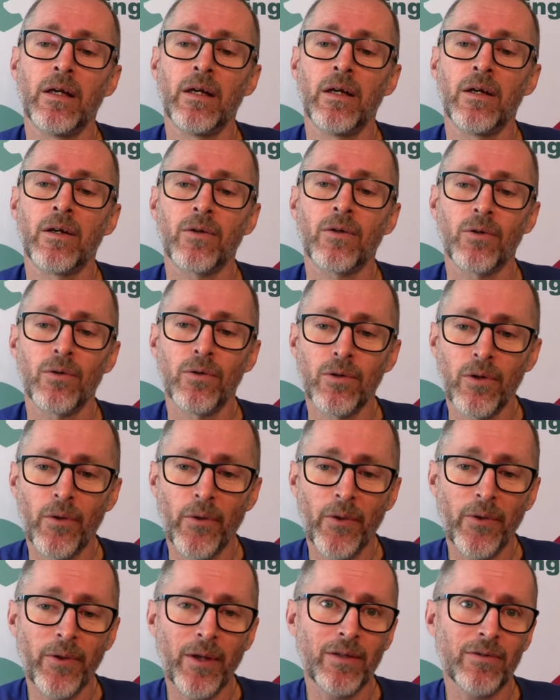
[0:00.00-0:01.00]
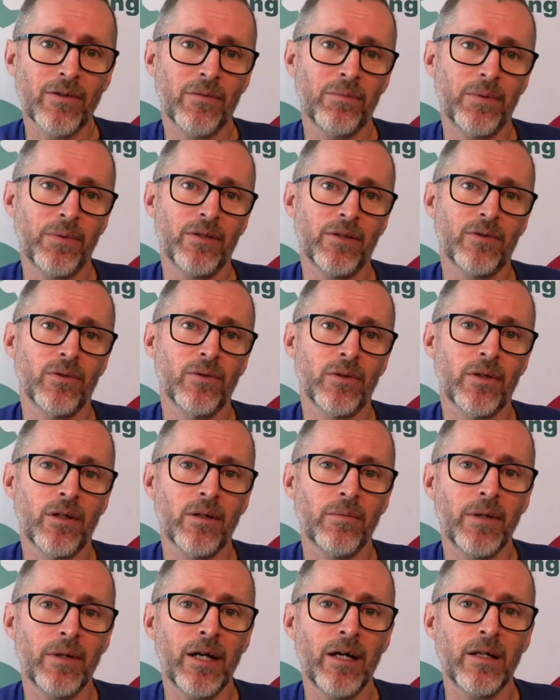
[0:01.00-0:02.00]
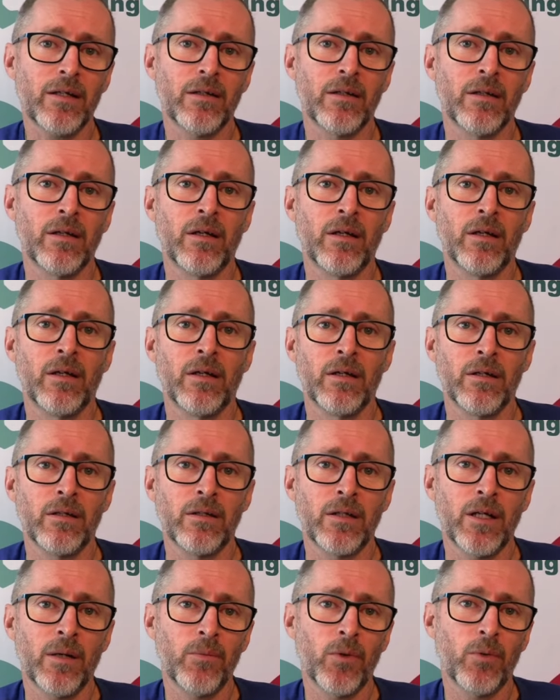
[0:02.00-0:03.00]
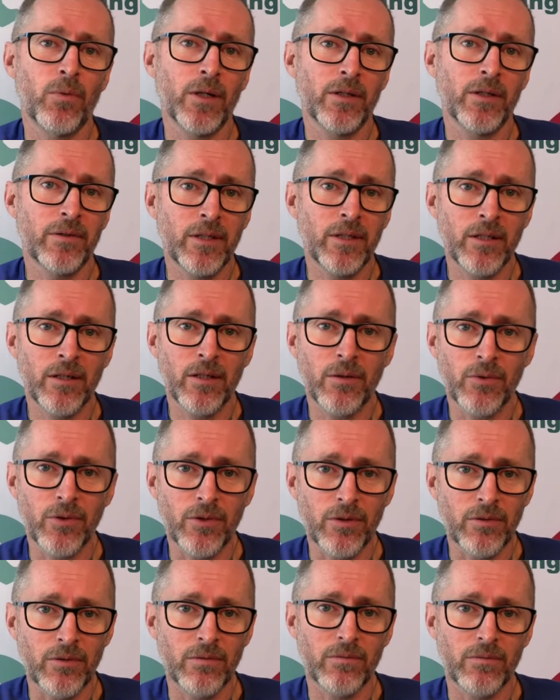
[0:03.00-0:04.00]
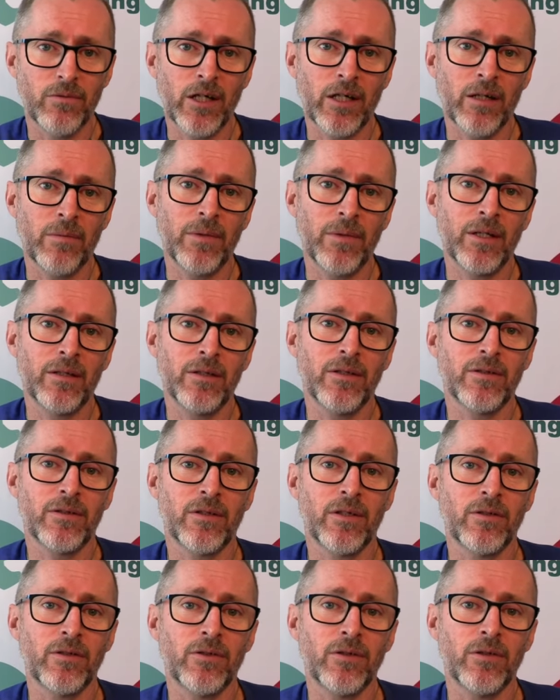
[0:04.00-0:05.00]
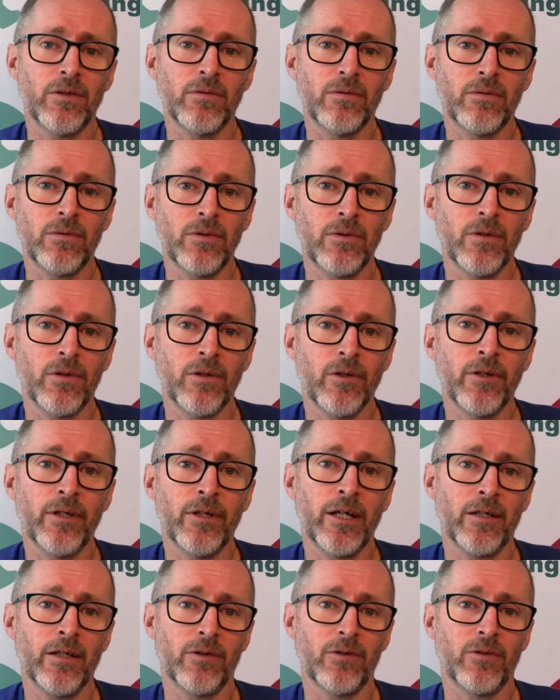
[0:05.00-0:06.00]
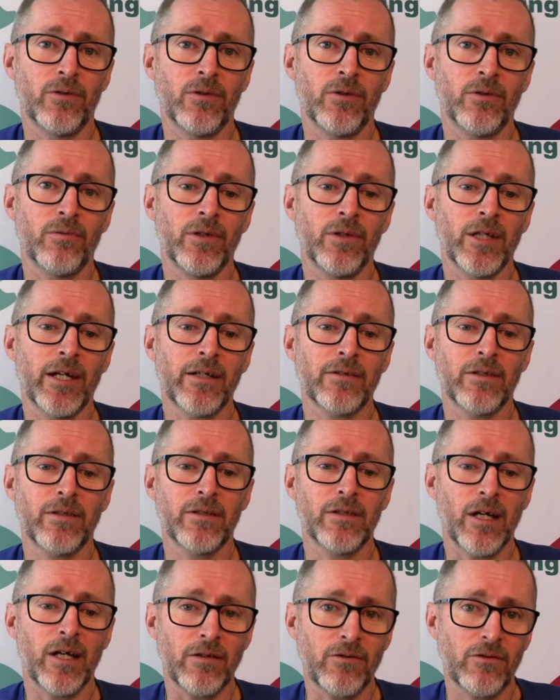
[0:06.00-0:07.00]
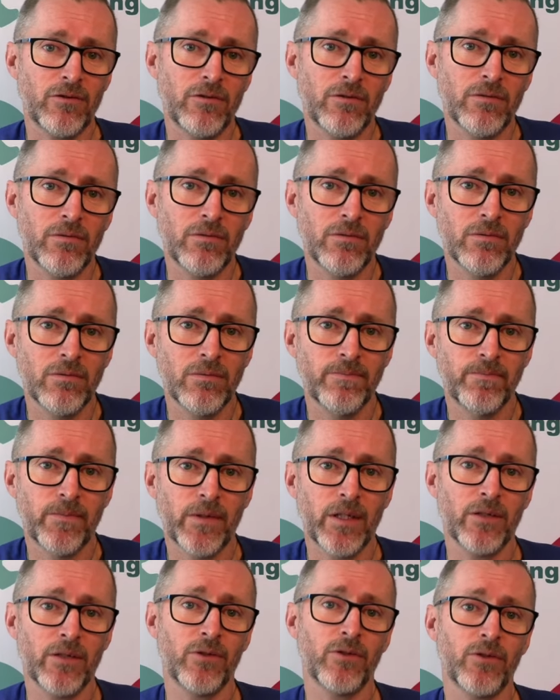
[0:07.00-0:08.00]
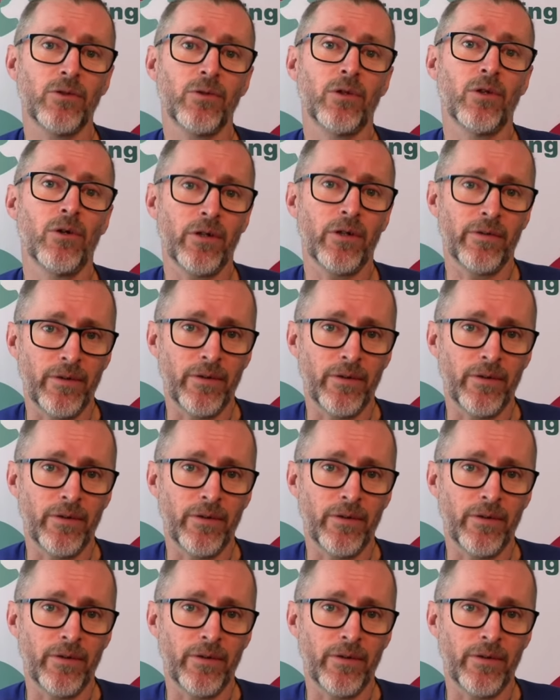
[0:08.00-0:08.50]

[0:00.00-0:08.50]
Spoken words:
All of the things I've been talking about. Number one thing I would recommend is that you learn how to do the relaxing touch, and you do a lot of it.